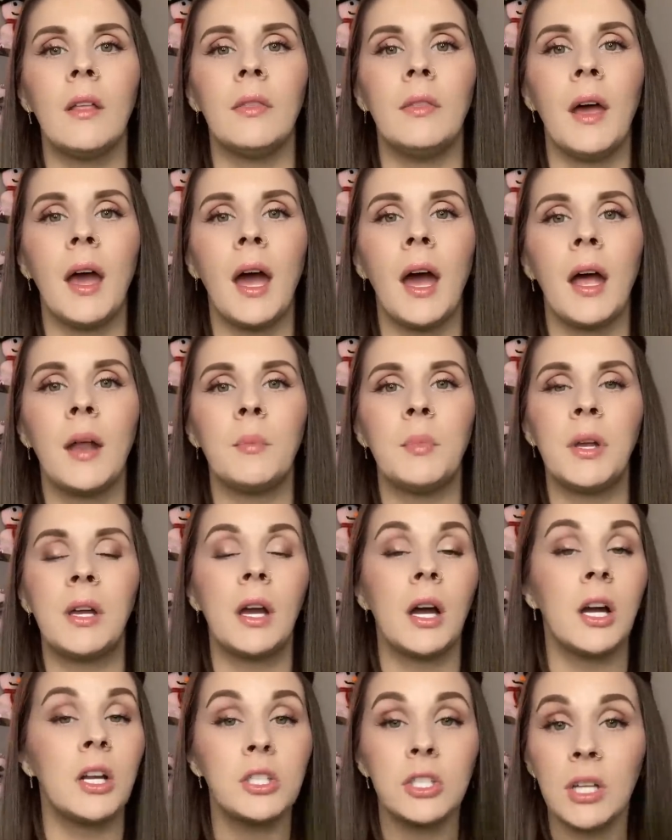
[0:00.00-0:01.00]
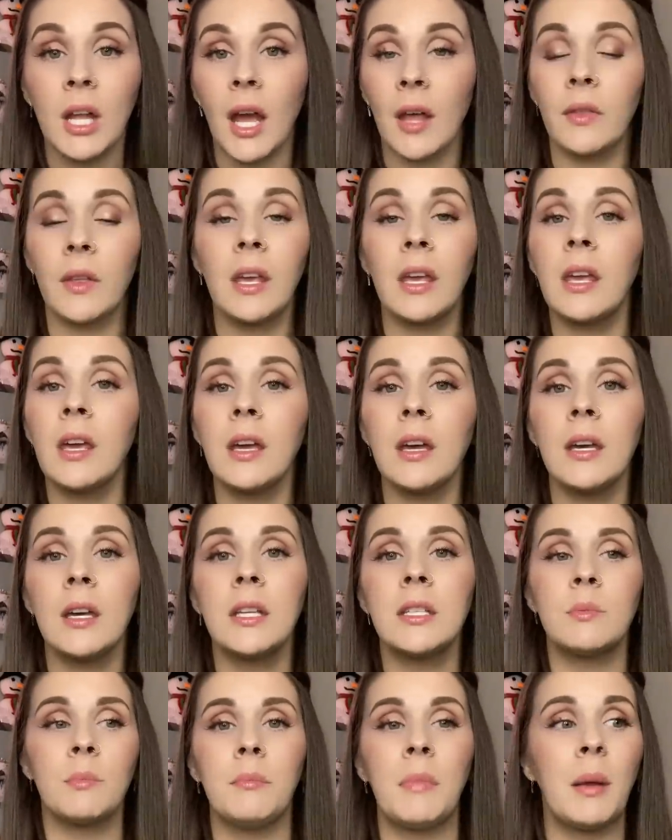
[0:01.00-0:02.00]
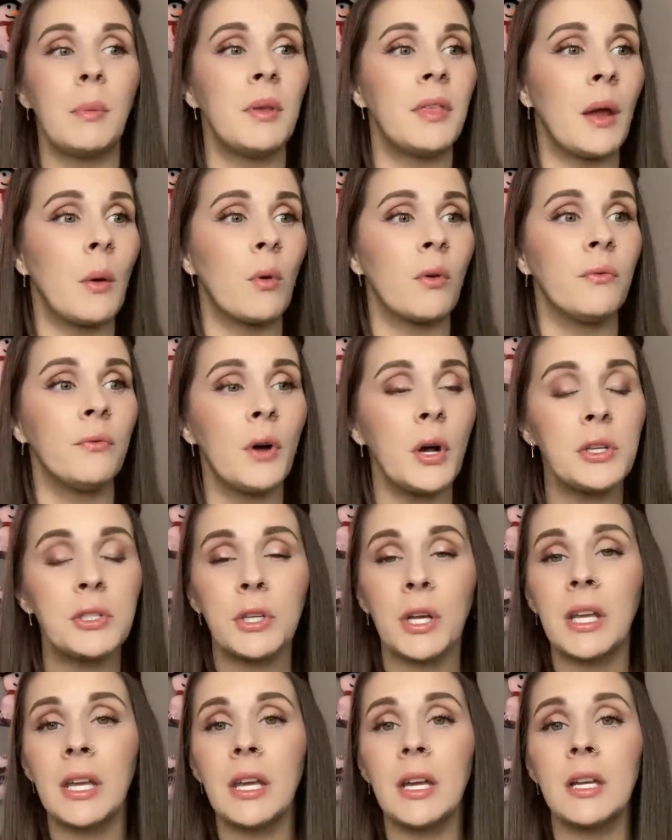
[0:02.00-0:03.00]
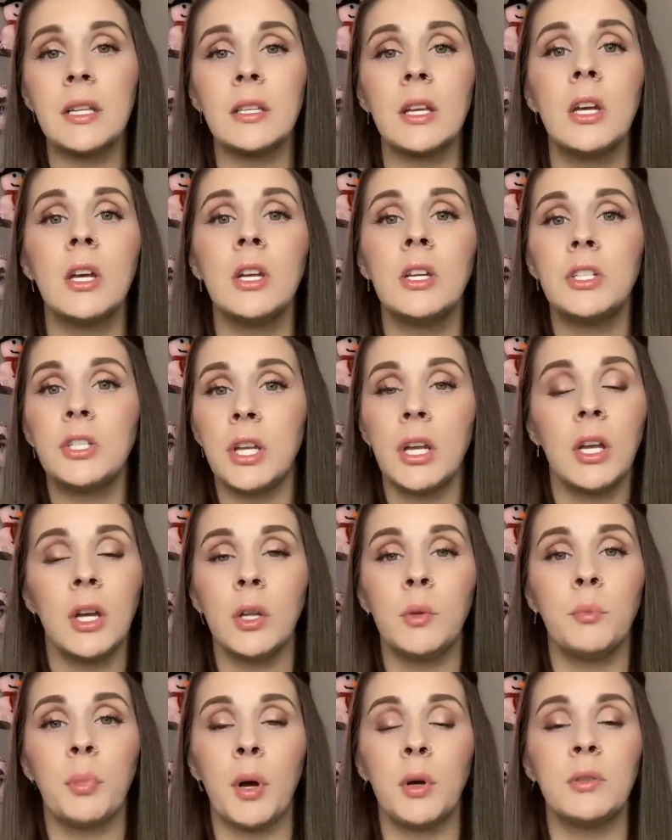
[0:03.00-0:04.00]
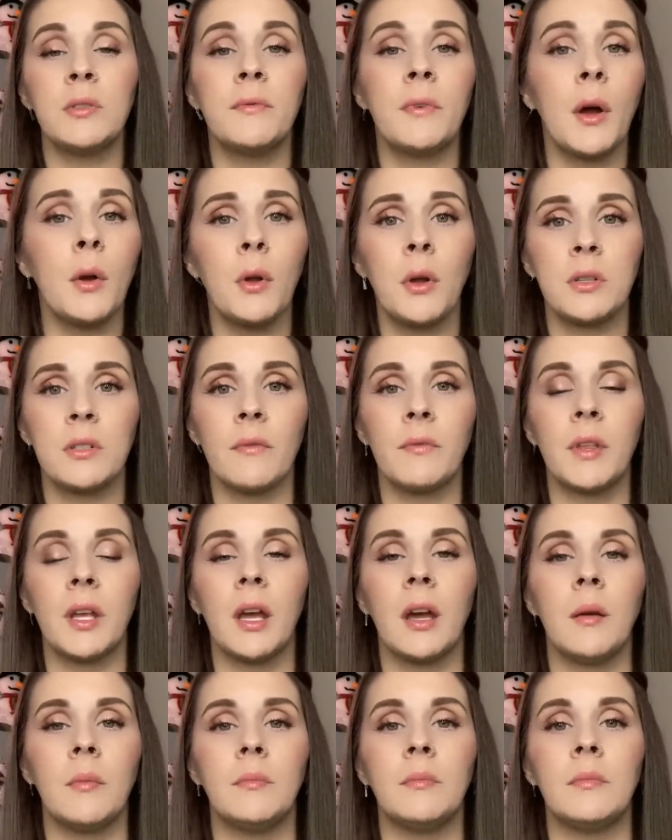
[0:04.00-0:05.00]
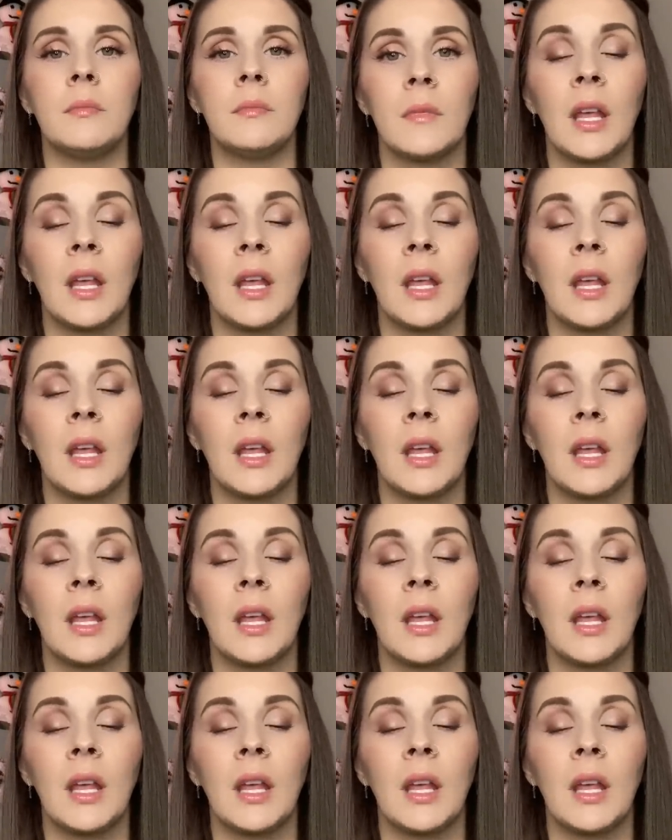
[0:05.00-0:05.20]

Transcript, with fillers: that because she had the kids, maybe they were foster kids, she couldn't post photos of them.